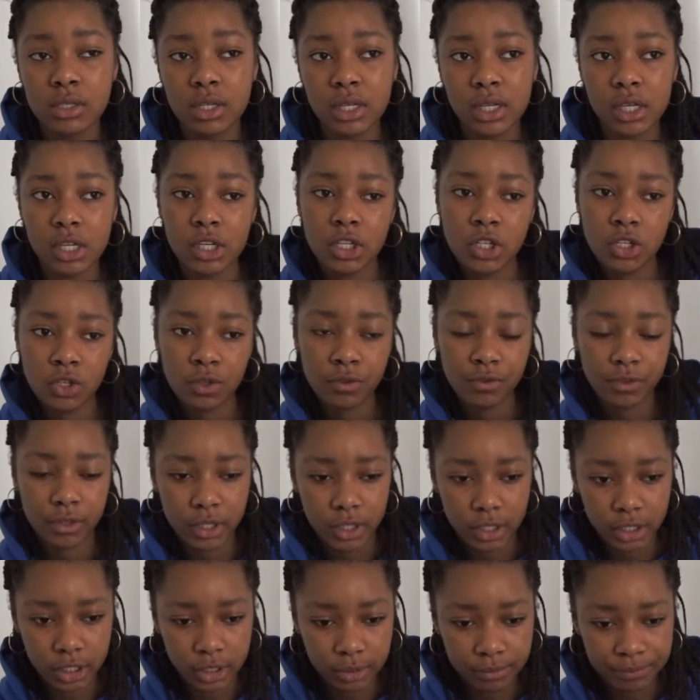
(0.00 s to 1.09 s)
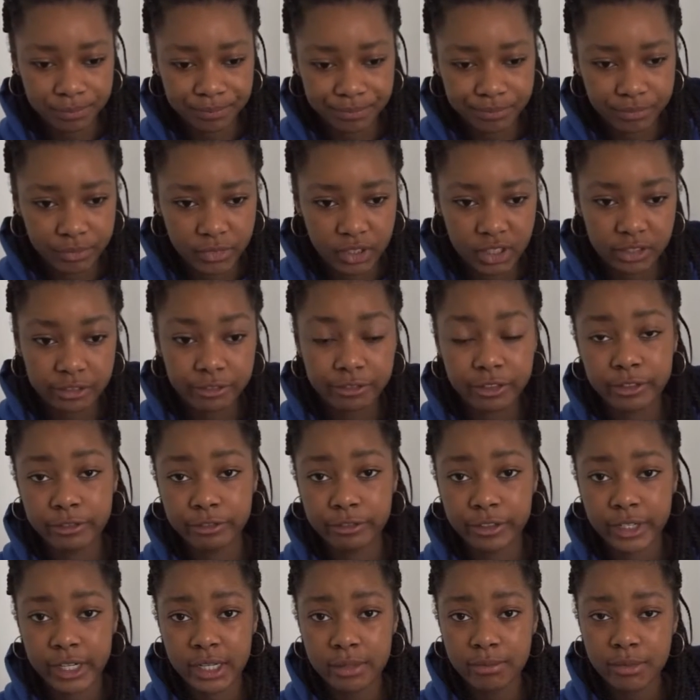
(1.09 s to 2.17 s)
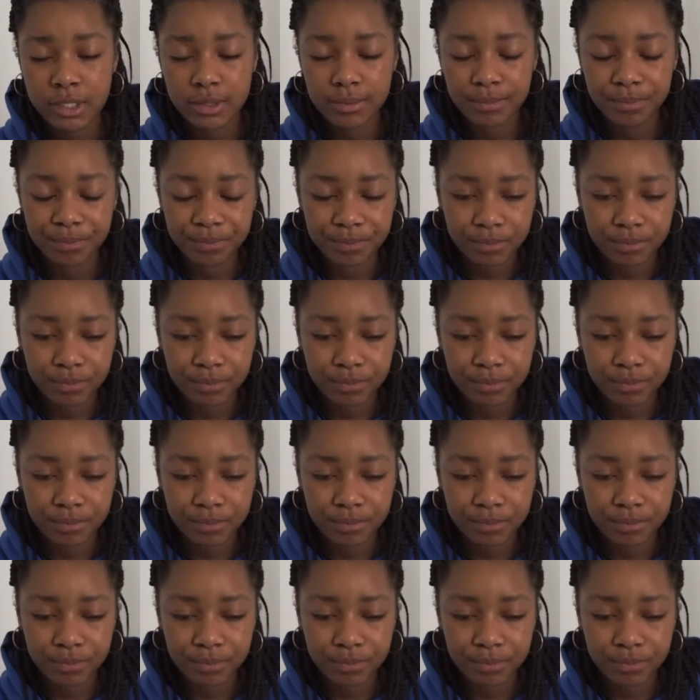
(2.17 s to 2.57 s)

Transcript: each of the different frames.